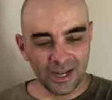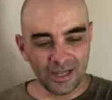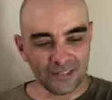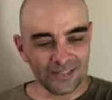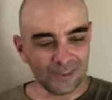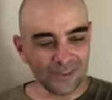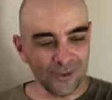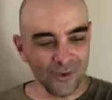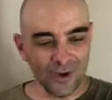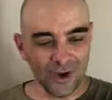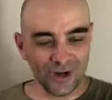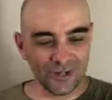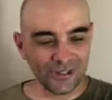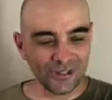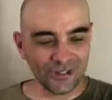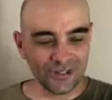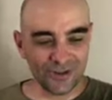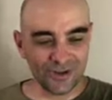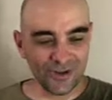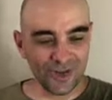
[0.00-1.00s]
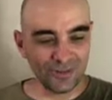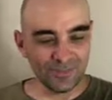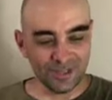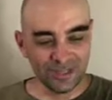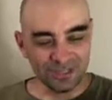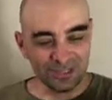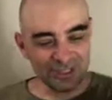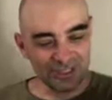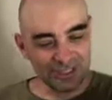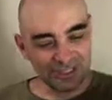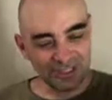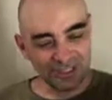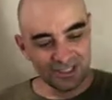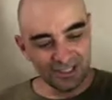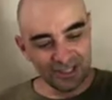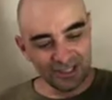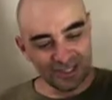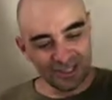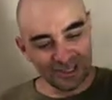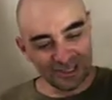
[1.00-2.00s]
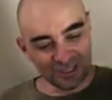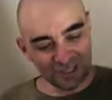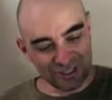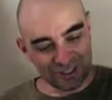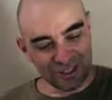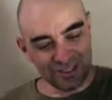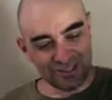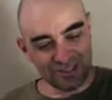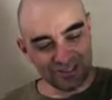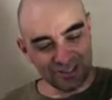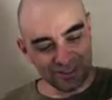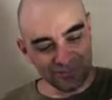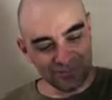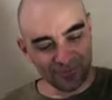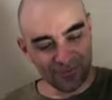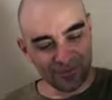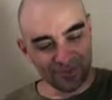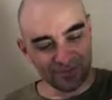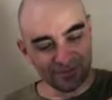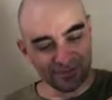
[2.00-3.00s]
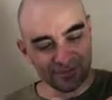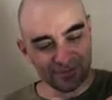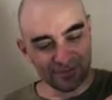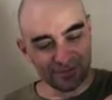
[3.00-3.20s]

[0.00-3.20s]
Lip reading: And it's so hard to describe. Like it's just a different